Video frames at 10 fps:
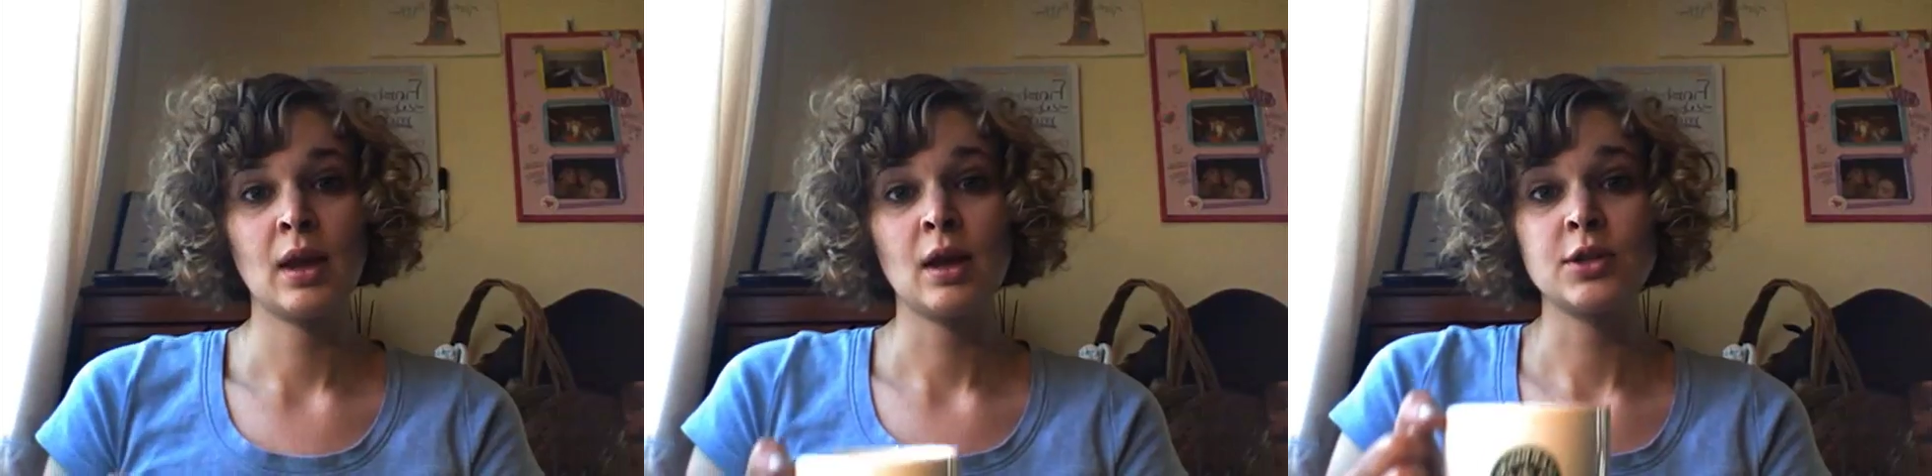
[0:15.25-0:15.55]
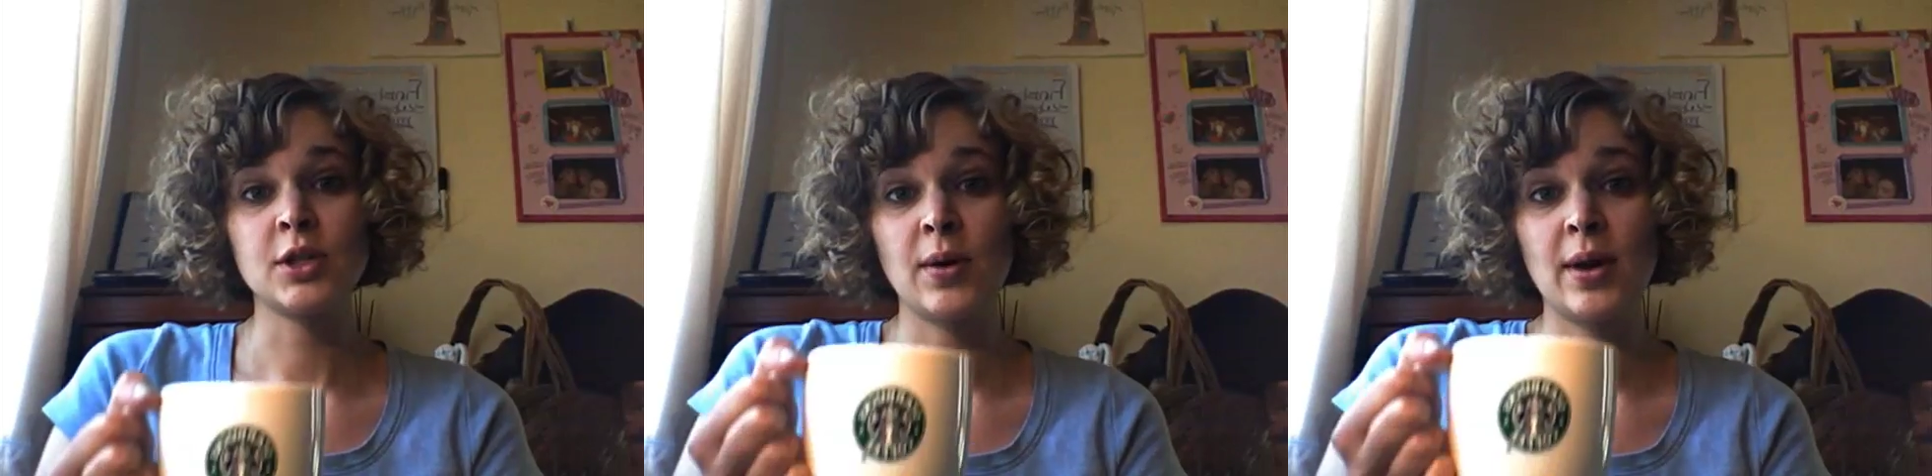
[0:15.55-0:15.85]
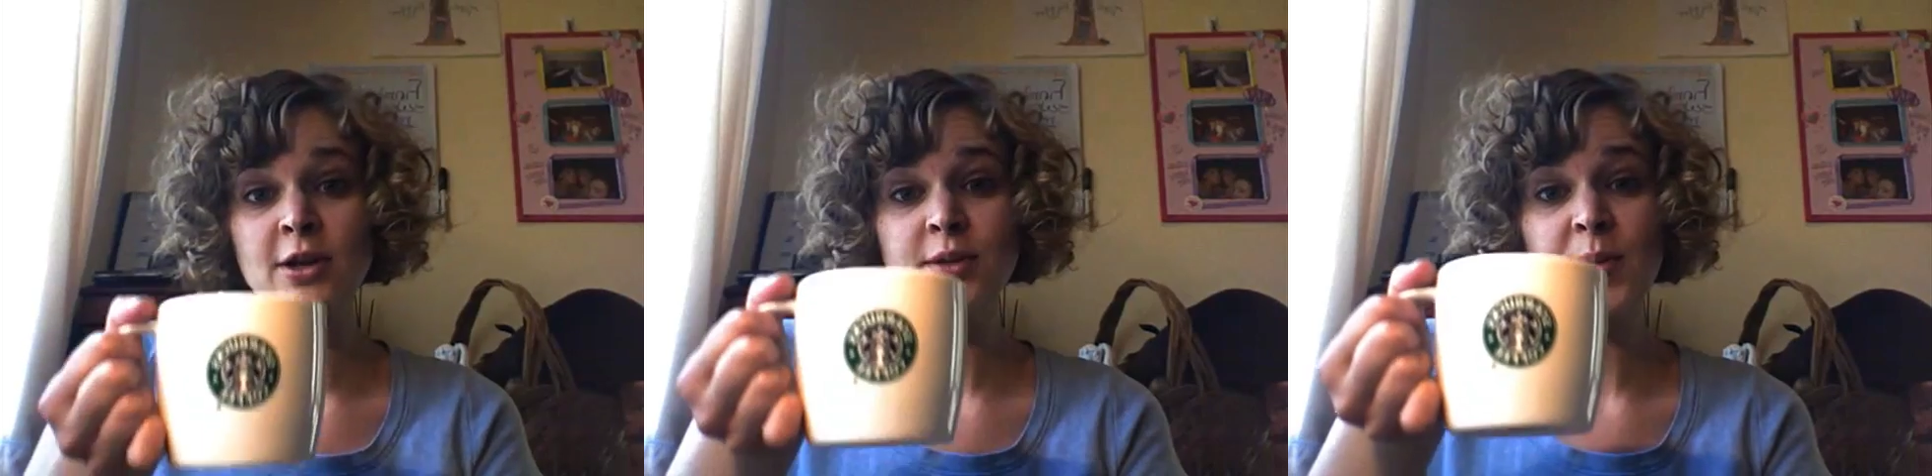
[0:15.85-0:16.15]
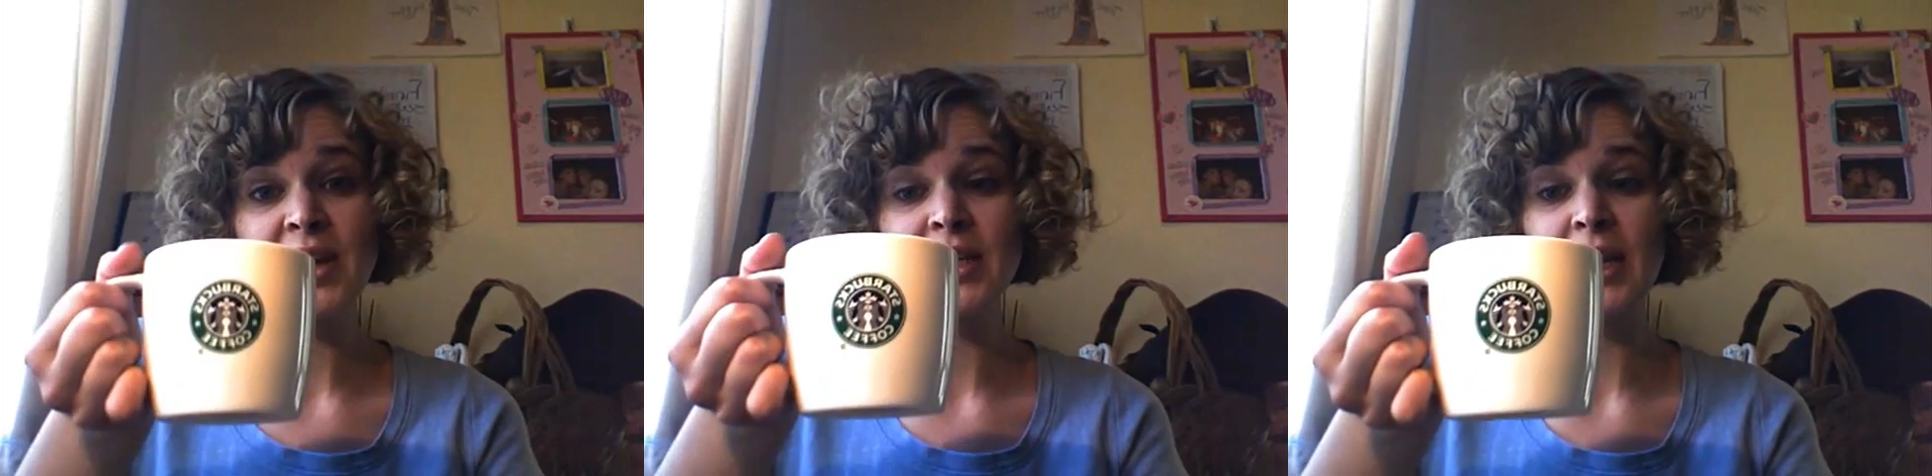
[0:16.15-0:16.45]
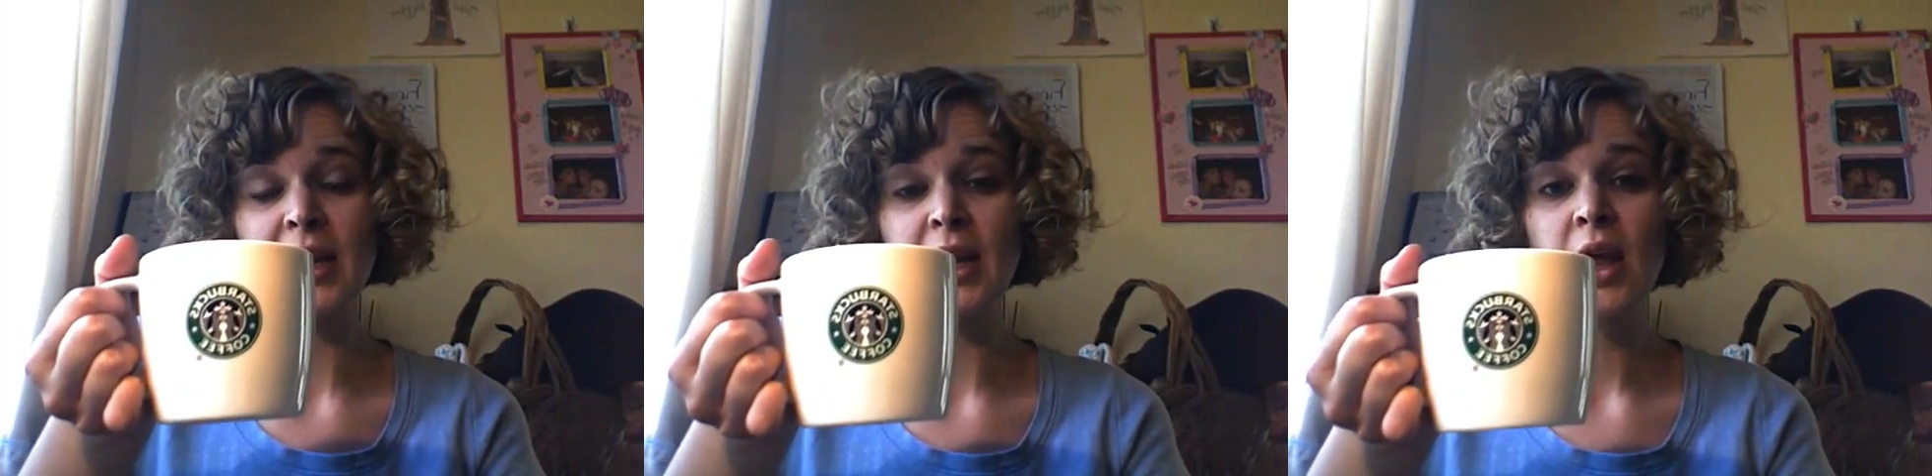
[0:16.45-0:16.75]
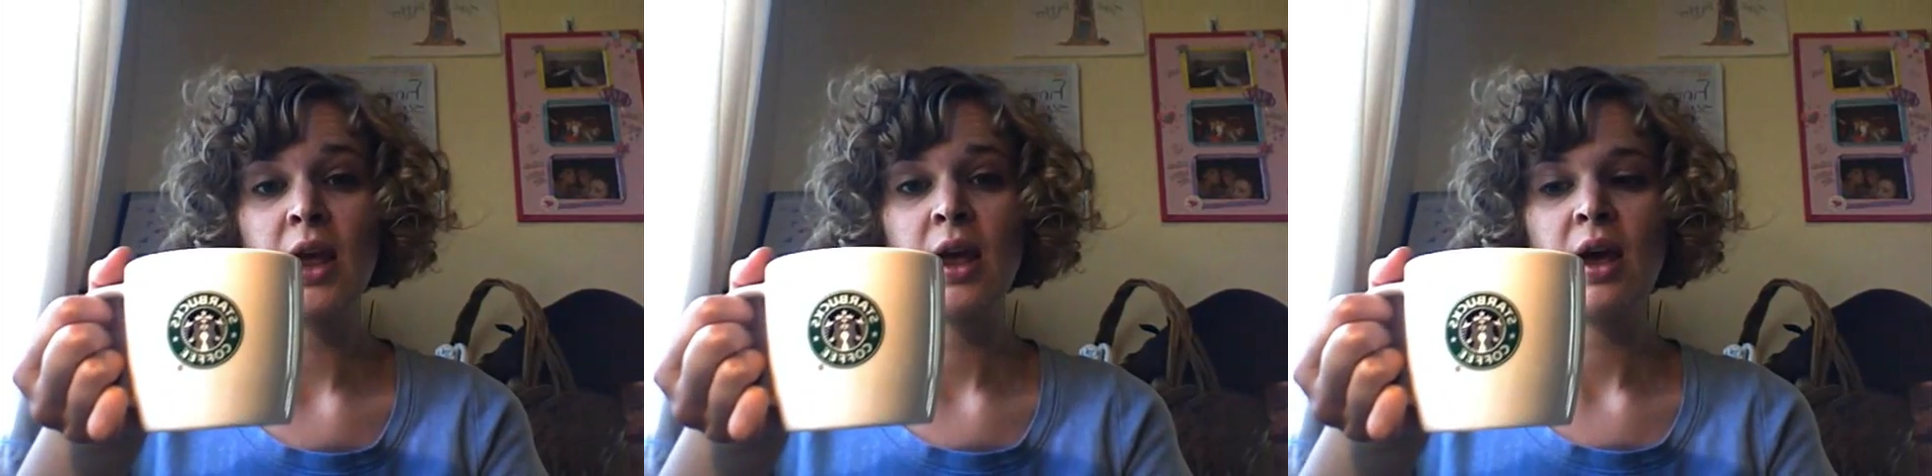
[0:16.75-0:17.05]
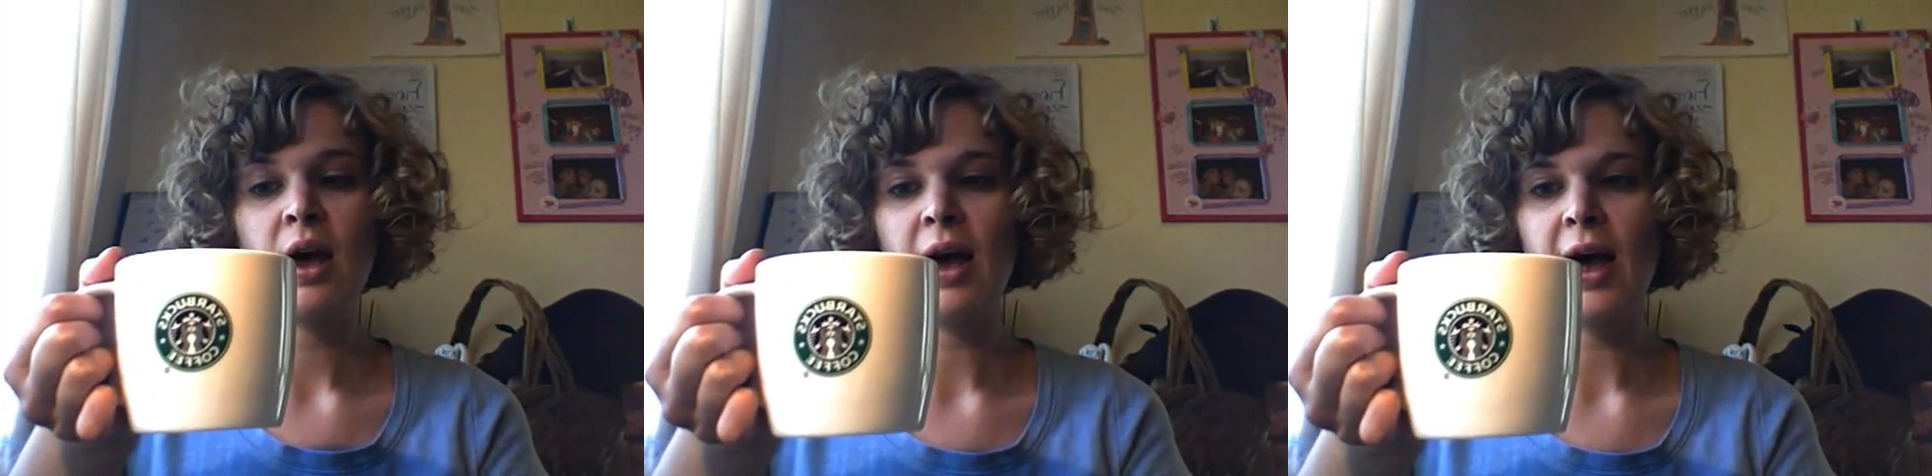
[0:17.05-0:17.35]
So here's my tea.
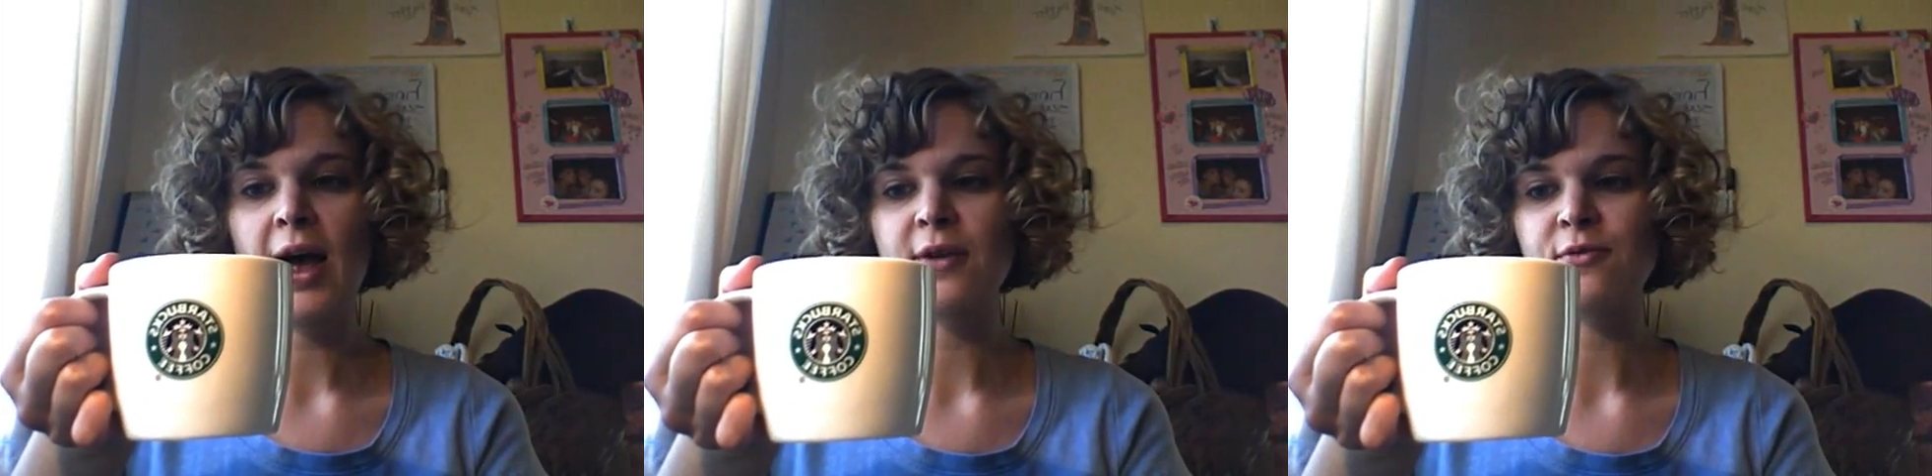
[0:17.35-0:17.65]
I've